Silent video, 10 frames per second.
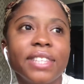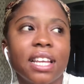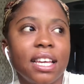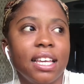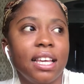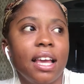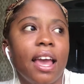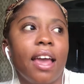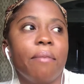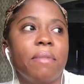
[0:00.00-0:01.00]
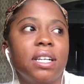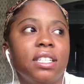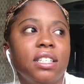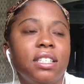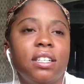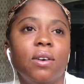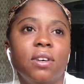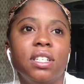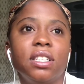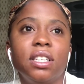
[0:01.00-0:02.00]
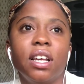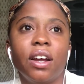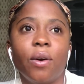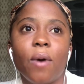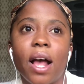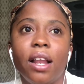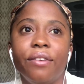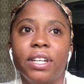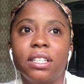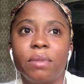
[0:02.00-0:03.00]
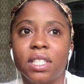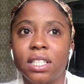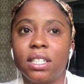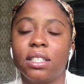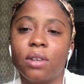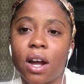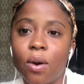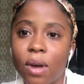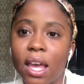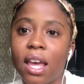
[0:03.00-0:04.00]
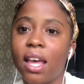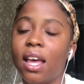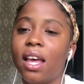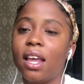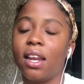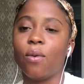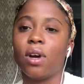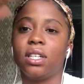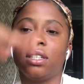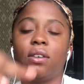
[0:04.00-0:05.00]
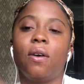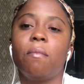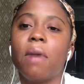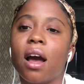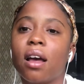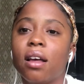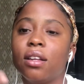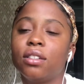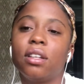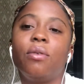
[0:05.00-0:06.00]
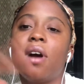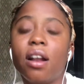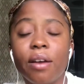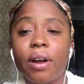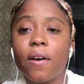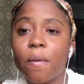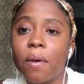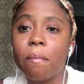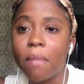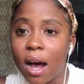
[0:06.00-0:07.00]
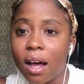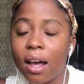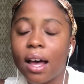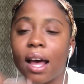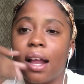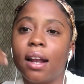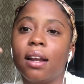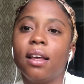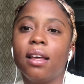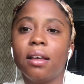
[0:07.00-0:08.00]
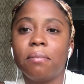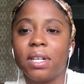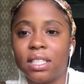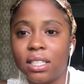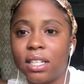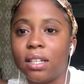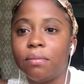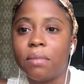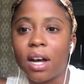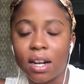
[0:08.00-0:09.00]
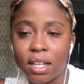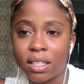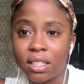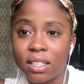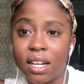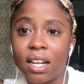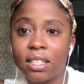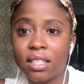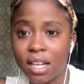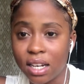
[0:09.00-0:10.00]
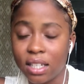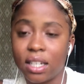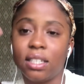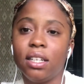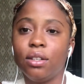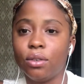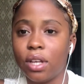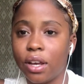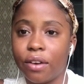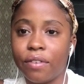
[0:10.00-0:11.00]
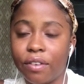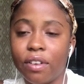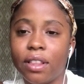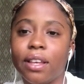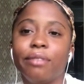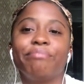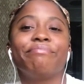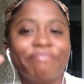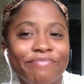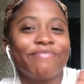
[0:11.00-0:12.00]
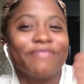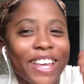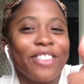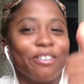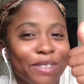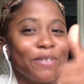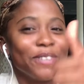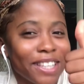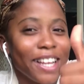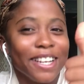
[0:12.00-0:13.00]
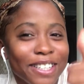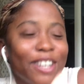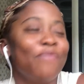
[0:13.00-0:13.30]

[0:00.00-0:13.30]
yeah, my sister was there while the rest of my sisters were away. They wanted to come back. So they were on their way coming back and my other sister, that's Tanisha, she took care of everything. Thumbs up to Tanisha.